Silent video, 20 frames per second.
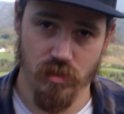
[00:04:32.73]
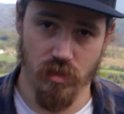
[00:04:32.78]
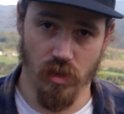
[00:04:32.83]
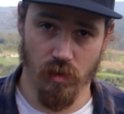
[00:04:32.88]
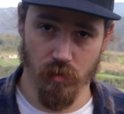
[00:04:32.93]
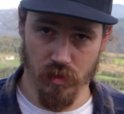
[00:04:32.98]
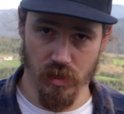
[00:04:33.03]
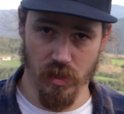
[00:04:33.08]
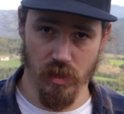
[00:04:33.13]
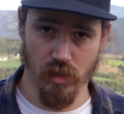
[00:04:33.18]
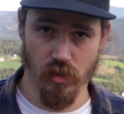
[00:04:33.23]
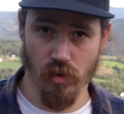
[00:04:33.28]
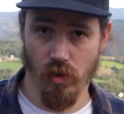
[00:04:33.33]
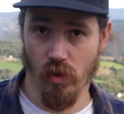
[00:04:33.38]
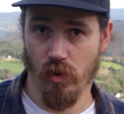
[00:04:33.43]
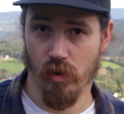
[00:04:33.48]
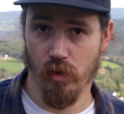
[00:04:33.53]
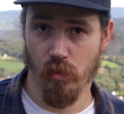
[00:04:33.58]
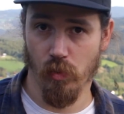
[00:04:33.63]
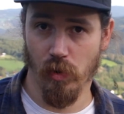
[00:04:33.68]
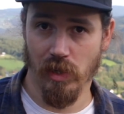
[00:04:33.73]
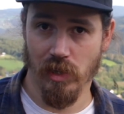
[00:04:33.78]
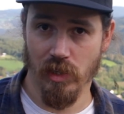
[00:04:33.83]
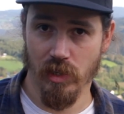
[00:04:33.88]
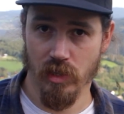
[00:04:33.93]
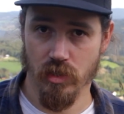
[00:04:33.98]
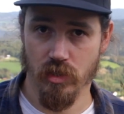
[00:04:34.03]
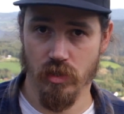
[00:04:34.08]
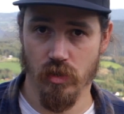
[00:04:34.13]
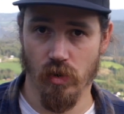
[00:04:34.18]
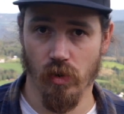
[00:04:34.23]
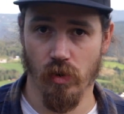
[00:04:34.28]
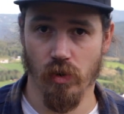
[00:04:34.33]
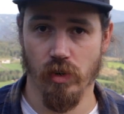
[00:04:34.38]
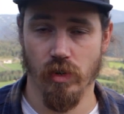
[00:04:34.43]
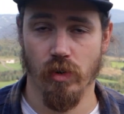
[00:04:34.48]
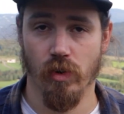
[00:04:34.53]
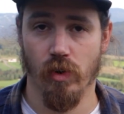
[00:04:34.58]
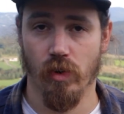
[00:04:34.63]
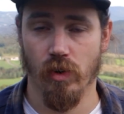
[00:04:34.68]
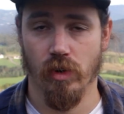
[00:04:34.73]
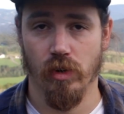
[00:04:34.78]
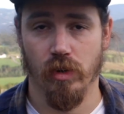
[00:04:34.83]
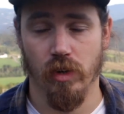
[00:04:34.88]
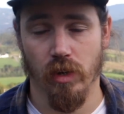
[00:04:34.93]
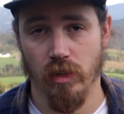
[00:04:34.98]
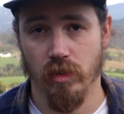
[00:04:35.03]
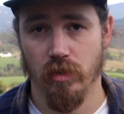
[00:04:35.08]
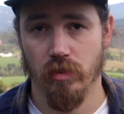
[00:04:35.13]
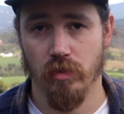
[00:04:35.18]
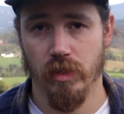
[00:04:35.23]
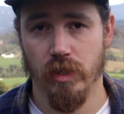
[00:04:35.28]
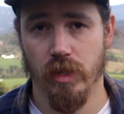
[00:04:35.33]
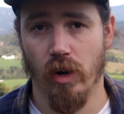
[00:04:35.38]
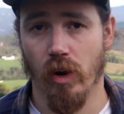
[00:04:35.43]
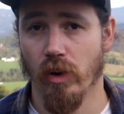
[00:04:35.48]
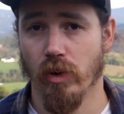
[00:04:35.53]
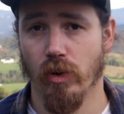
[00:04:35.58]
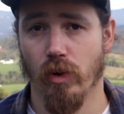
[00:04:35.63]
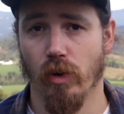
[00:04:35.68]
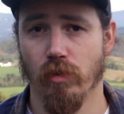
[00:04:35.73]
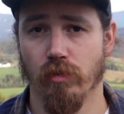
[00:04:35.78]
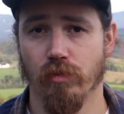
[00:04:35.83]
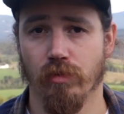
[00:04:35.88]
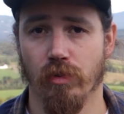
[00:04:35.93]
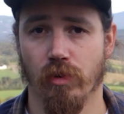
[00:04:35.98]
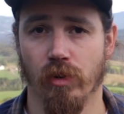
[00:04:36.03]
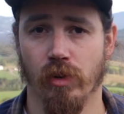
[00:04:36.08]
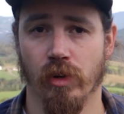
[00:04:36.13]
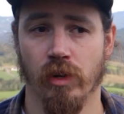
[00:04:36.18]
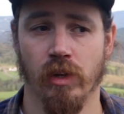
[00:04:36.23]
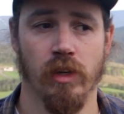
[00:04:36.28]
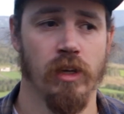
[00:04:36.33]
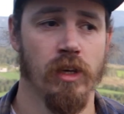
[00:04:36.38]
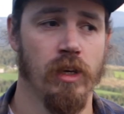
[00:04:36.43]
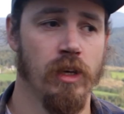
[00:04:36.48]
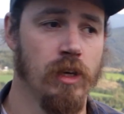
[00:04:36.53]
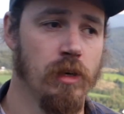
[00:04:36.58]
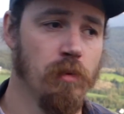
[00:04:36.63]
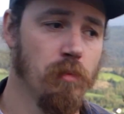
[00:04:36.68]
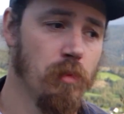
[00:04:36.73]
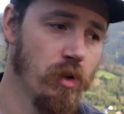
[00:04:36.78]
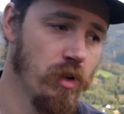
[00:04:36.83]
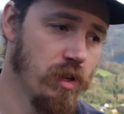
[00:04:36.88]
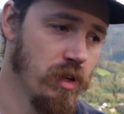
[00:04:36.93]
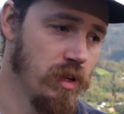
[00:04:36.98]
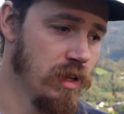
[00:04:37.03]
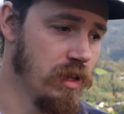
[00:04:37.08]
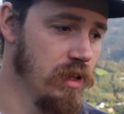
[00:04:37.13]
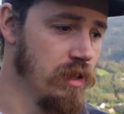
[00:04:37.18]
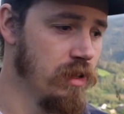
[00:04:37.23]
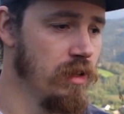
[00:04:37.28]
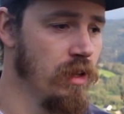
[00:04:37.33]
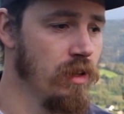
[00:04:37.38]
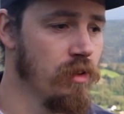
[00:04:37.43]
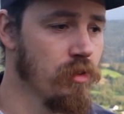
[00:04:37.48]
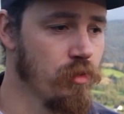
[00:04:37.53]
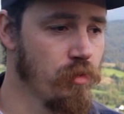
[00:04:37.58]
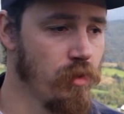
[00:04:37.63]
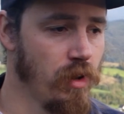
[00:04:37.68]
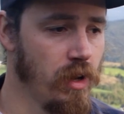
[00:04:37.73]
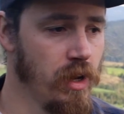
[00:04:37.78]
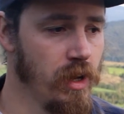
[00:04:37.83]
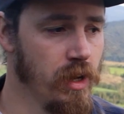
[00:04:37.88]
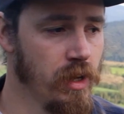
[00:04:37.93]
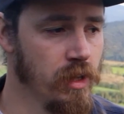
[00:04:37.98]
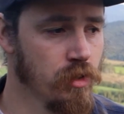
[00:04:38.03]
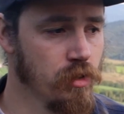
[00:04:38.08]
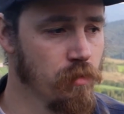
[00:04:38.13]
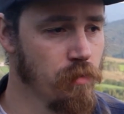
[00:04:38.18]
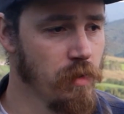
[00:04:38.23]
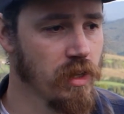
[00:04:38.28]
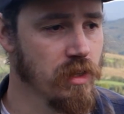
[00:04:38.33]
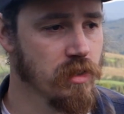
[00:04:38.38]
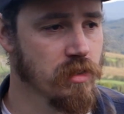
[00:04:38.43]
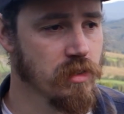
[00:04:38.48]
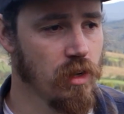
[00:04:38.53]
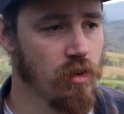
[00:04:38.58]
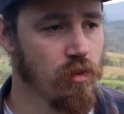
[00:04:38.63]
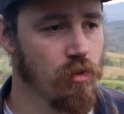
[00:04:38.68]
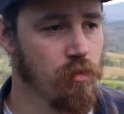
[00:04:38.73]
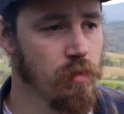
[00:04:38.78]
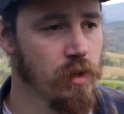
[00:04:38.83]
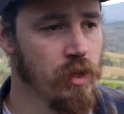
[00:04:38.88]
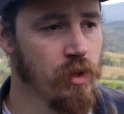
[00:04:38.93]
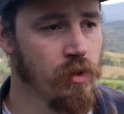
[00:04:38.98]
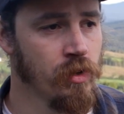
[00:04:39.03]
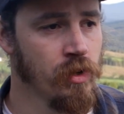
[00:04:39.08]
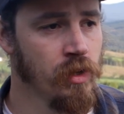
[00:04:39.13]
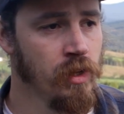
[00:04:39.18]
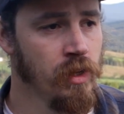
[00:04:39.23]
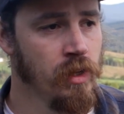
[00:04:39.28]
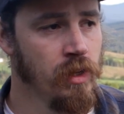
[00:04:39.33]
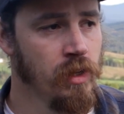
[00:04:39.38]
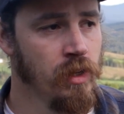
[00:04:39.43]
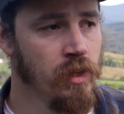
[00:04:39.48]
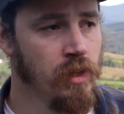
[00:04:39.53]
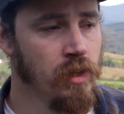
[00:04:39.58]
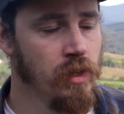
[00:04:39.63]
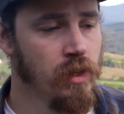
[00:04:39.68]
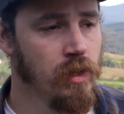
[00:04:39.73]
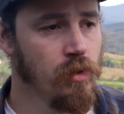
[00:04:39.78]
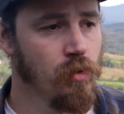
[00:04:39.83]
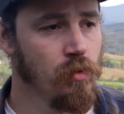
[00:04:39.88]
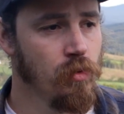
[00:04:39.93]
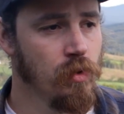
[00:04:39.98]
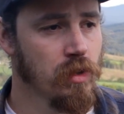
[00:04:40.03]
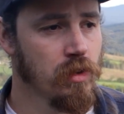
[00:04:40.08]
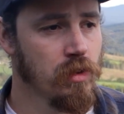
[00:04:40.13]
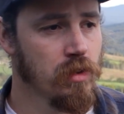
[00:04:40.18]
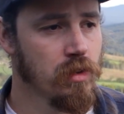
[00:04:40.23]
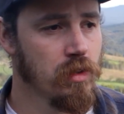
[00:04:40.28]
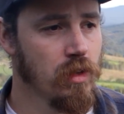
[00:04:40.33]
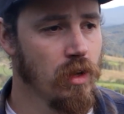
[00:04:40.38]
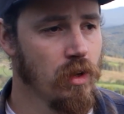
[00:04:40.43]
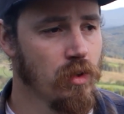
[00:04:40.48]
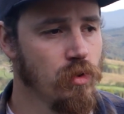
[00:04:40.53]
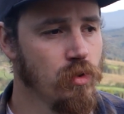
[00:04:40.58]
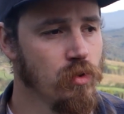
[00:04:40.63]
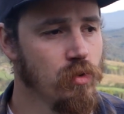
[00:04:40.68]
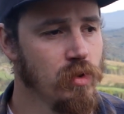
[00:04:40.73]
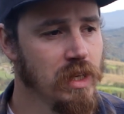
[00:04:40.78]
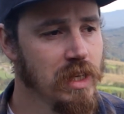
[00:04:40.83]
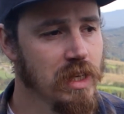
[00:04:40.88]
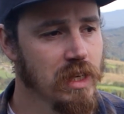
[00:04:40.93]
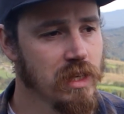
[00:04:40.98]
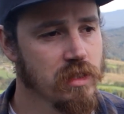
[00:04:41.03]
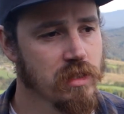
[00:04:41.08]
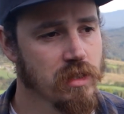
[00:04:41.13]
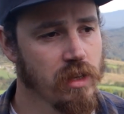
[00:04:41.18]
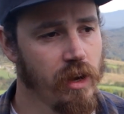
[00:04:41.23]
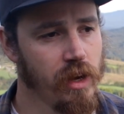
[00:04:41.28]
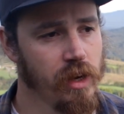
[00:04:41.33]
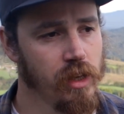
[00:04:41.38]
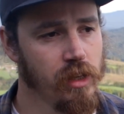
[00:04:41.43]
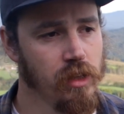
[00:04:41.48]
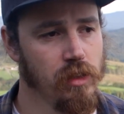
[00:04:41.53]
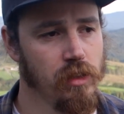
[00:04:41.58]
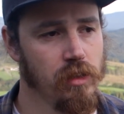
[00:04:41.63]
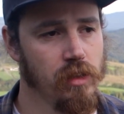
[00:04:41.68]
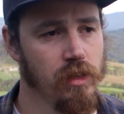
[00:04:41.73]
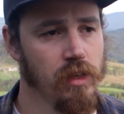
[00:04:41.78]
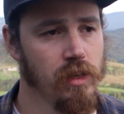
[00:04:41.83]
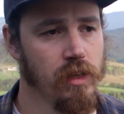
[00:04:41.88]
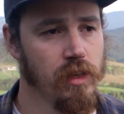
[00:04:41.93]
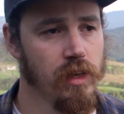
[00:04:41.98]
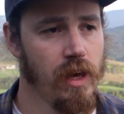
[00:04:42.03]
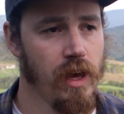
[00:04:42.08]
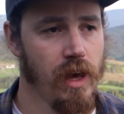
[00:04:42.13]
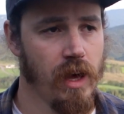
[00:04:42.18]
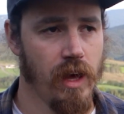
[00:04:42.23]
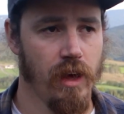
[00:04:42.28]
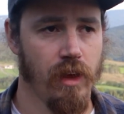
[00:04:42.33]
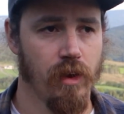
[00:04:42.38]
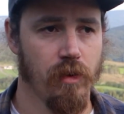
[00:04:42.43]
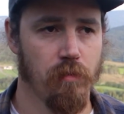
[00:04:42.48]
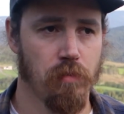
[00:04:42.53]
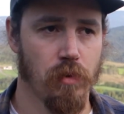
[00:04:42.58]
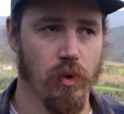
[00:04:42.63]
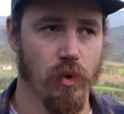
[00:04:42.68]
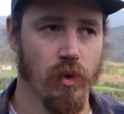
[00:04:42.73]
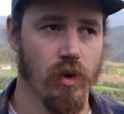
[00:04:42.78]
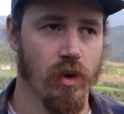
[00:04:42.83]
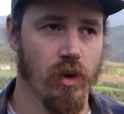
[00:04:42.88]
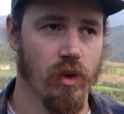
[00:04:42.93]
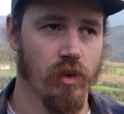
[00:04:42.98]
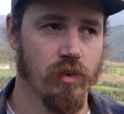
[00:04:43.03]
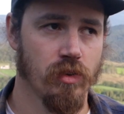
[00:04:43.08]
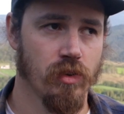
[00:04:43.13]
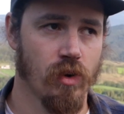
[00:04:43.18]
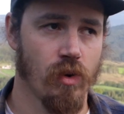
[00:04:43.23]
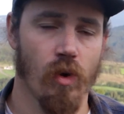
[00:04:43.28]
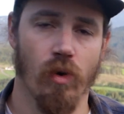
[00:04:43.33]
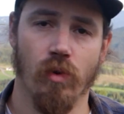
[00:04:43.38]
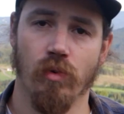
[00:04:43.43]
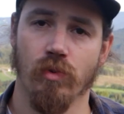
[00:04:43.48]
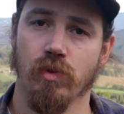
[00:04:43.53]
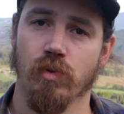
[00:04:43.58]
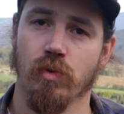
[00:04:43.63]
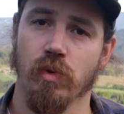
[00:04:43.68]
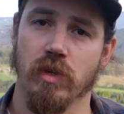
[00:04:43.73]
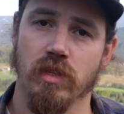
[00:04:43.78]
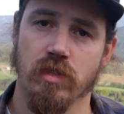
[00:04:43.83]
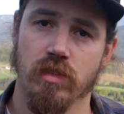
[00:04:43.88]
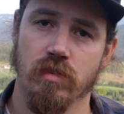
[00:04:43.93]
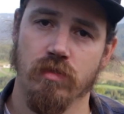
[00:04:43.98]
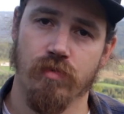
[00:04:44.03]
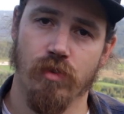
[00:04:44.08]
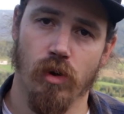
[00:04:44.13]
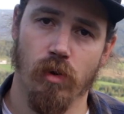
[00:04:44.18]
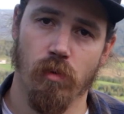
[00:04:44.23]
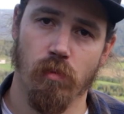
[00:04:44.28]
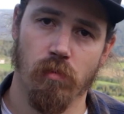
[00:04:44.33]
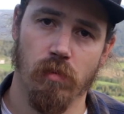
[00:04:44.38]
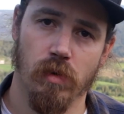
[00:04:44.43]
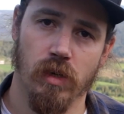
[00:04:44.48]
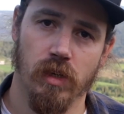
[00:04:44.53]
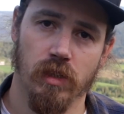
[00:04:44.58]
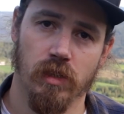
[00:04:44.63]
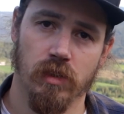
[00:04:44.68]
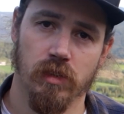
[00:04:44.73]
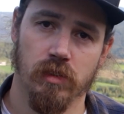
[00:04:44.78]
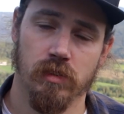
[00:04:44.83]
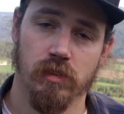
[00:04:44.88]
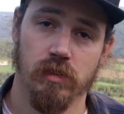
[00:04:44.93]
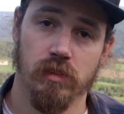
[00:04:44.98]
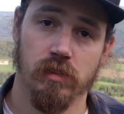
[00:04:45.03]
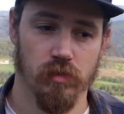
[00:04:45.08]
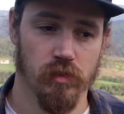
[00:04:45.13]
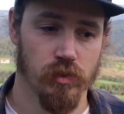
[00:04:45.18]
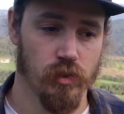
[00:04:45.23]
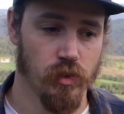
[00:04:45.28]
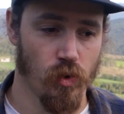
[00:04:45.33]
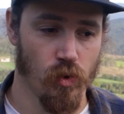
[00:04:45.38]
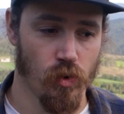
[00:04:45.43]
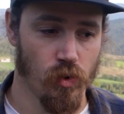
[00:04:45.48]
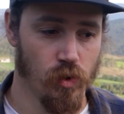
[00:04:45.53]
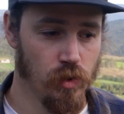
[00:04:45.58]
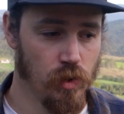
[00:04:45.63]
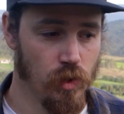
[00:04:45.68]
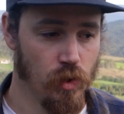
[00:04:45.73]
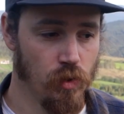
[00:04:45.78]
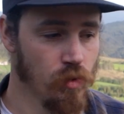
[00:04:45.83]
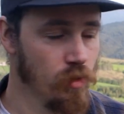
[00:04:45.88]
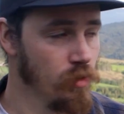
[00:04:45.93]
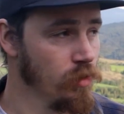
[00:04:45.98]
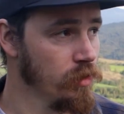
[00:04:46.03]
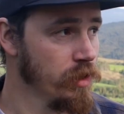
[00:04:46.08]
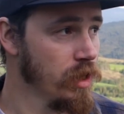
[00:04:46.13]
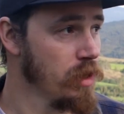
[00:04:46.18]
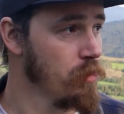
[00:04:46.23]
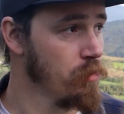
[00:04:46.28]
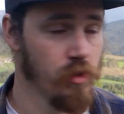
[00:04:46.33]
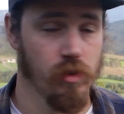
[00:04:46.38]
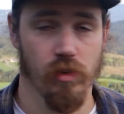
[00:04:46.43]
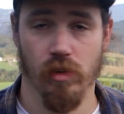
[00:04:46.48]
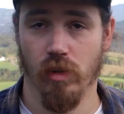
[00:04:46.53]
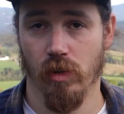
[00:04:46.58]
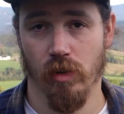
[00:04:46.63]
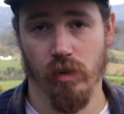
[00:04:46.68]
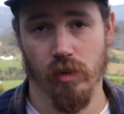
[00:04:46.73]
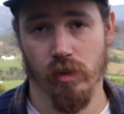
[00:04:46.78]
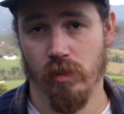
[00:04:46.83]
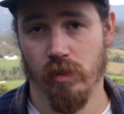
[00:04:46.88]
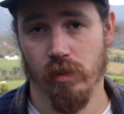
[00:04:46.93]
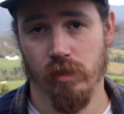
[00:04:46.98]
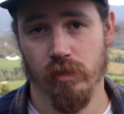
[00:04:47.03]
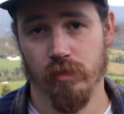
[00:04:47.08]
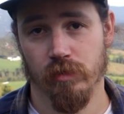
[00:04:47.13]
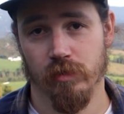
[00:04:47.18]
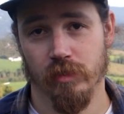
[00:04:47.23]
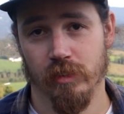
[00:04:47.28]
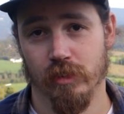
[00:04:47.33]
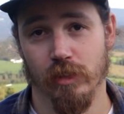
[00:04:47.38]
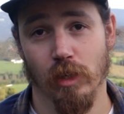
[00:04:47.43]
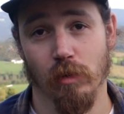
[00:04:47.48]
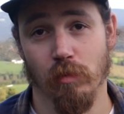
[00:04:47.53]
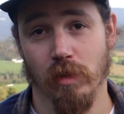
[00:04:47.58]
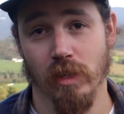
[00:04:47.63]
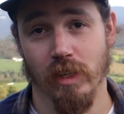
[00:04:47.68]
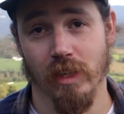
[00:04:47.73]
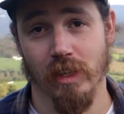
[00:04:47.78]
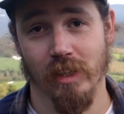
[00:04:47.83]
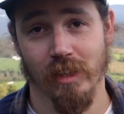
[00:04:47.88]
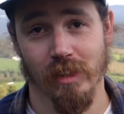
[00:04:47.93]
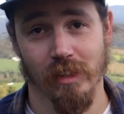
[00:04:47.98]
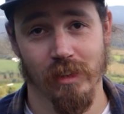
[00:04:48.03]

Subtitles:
something your village or your country are known for. Put it in and try to make a sour beer with a unique style, and put on your own twist from your local neighborhood or something.